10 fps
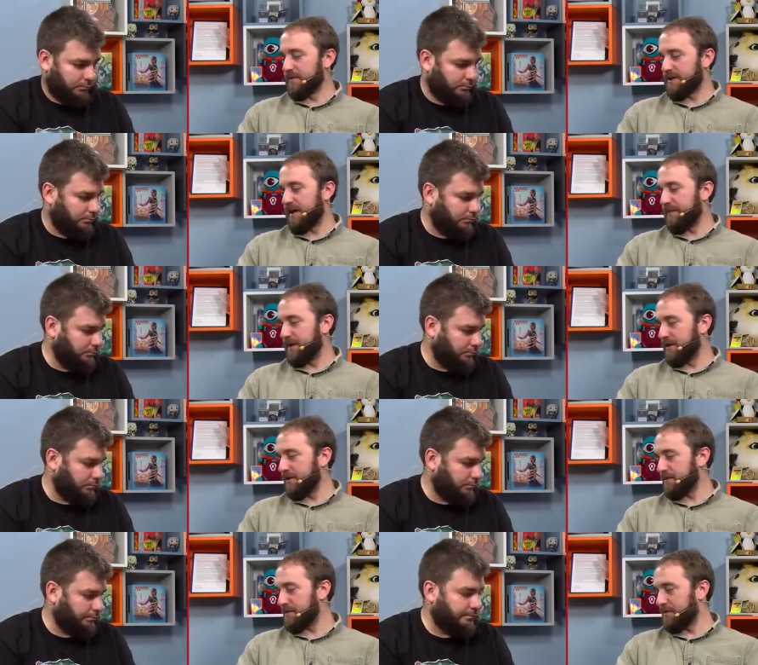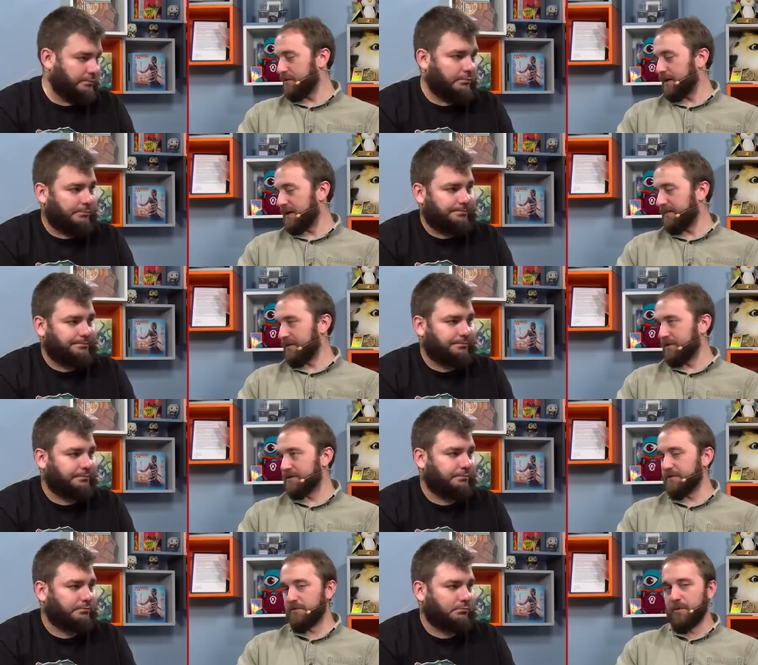Speaker 1: time here, so I'm going
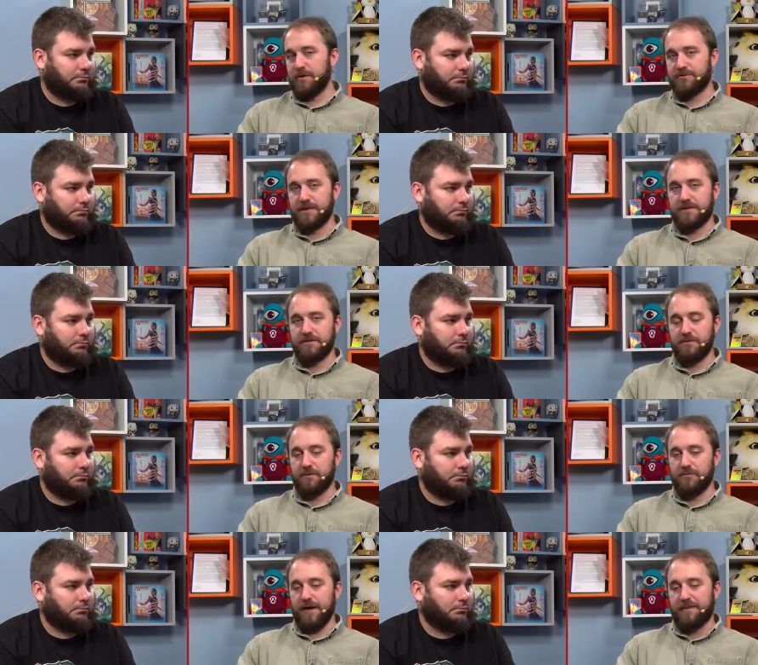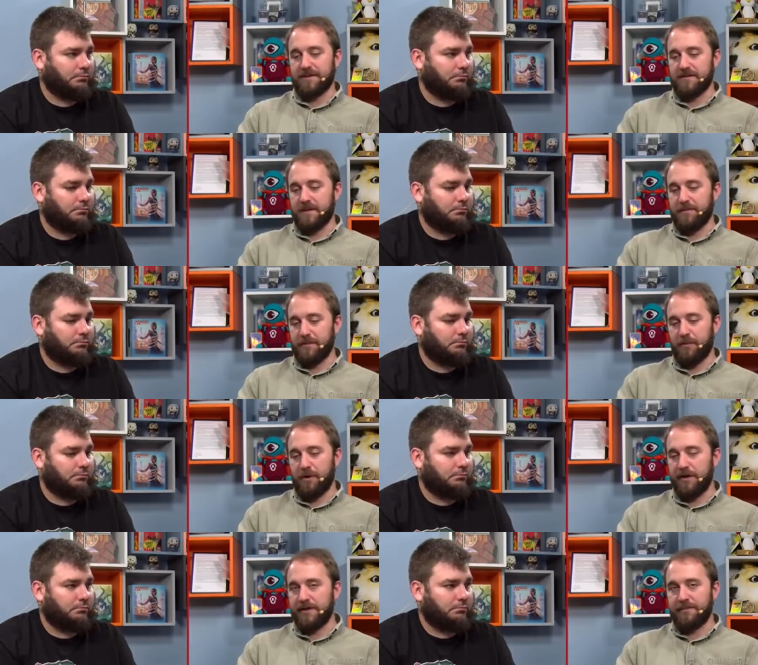to try to wrap this up. One
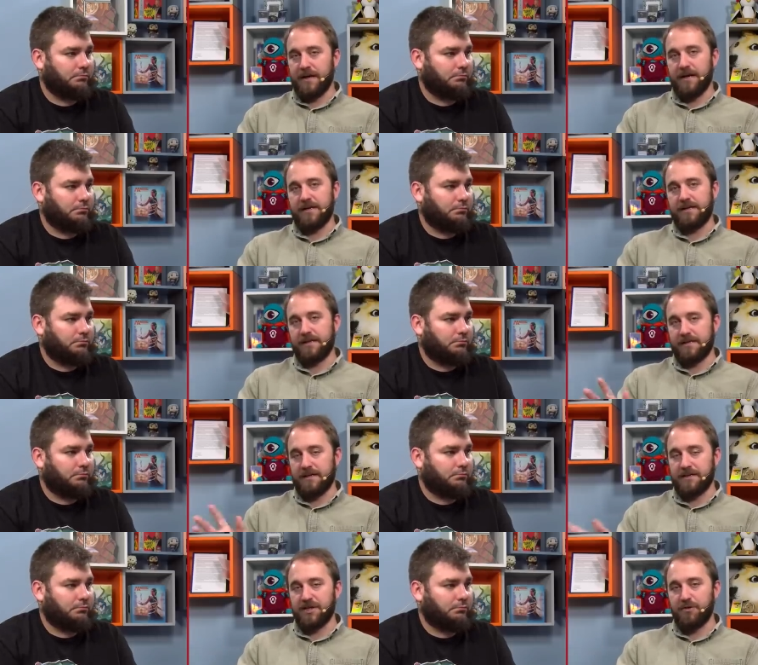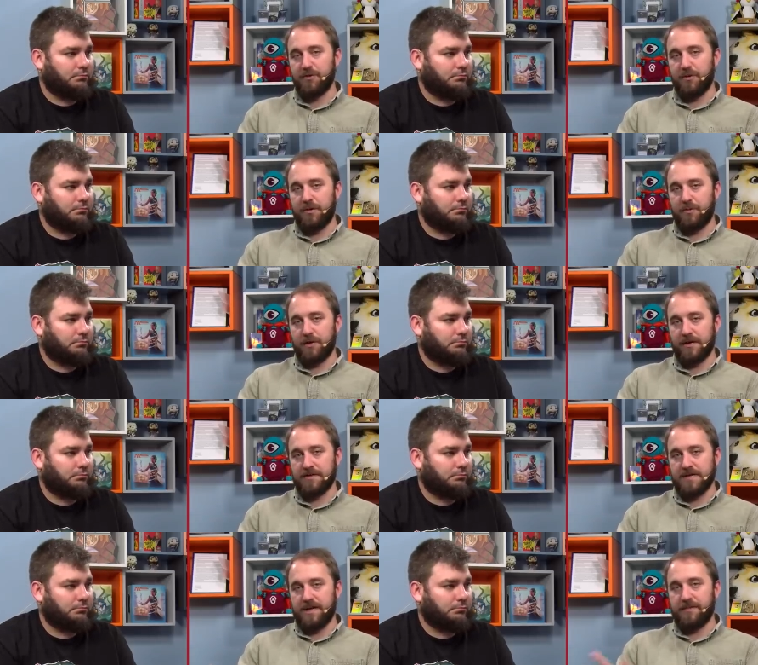by telling you one last
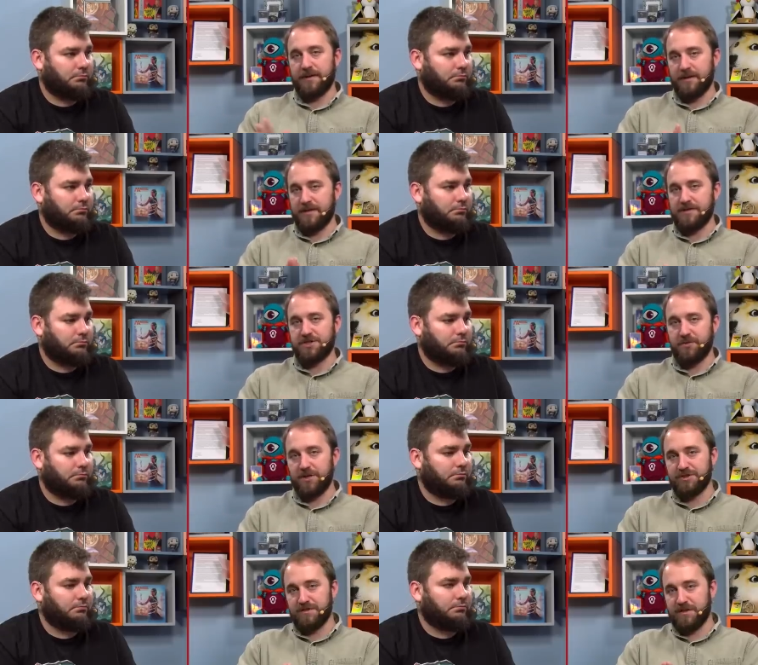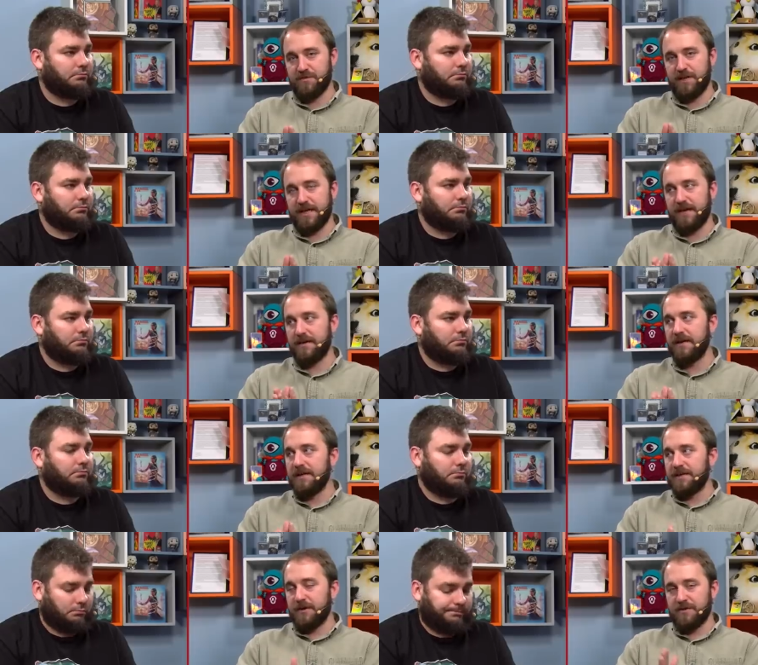time about SCG regionals this weekend. You can
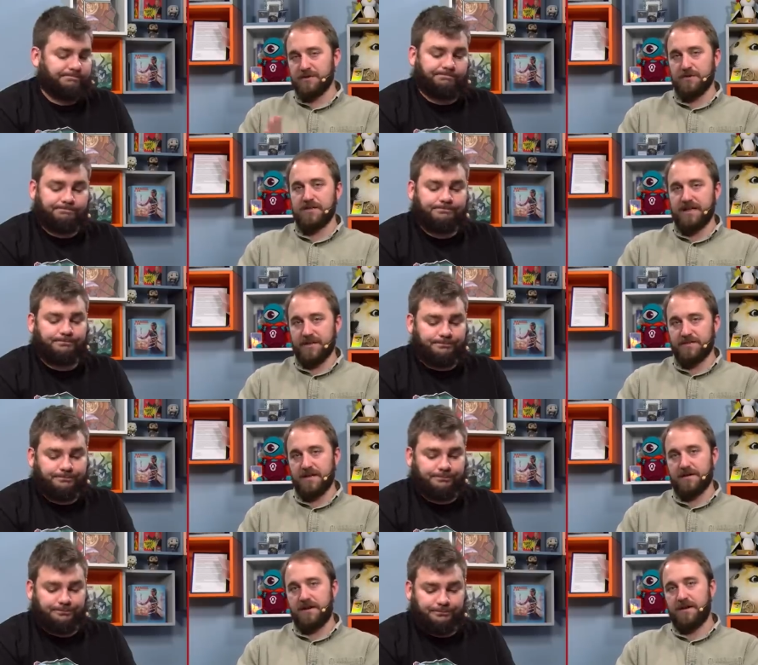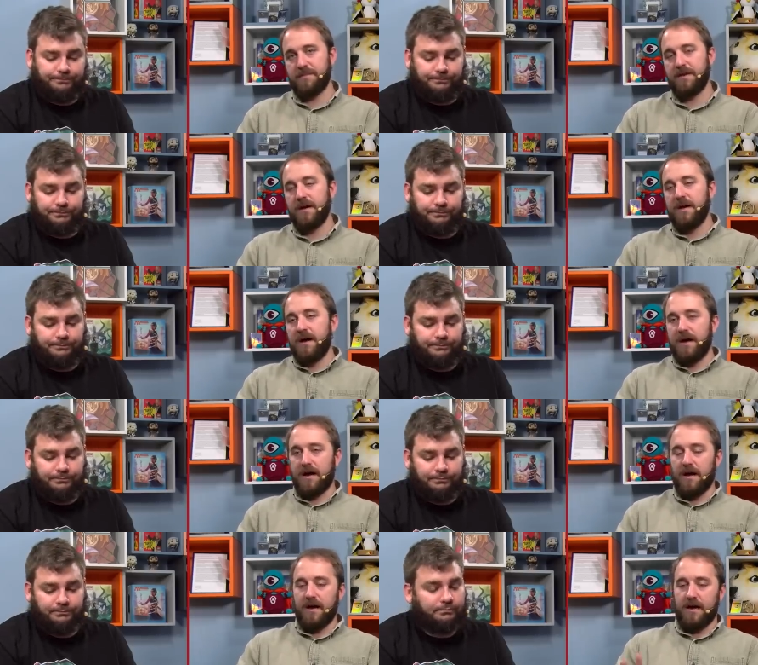go to StarCityGames.com
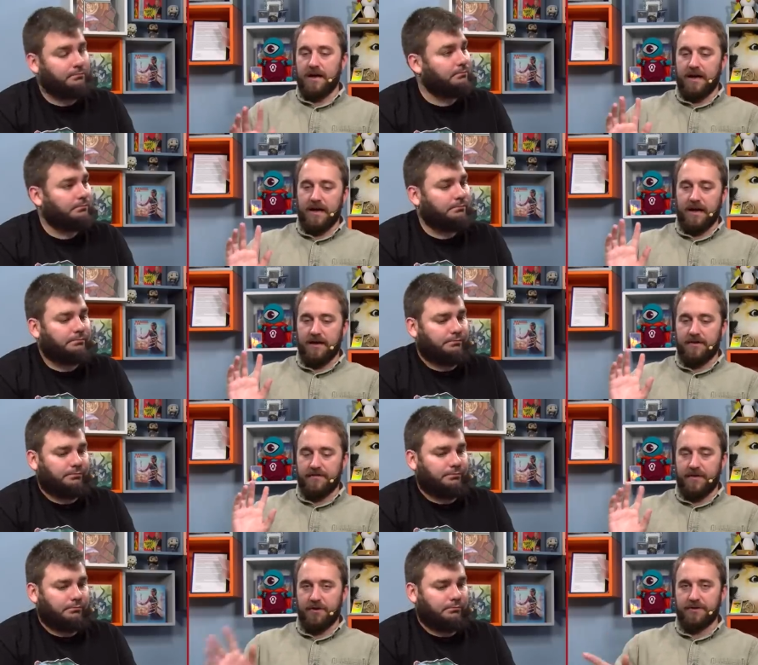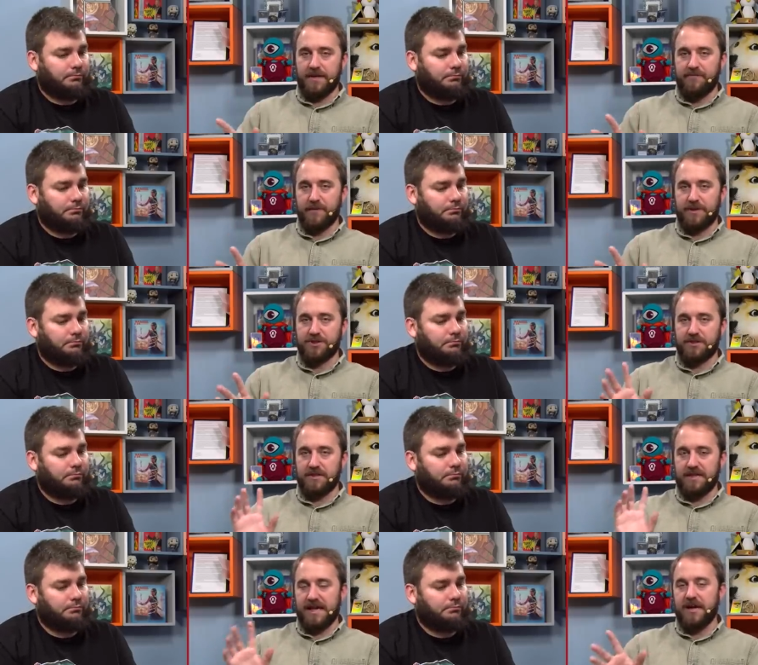uh, and find all the information
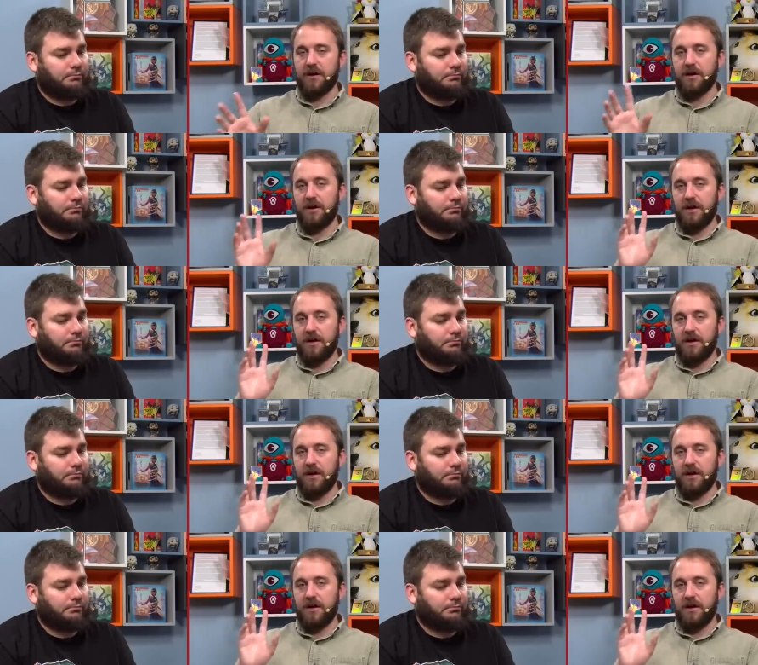there.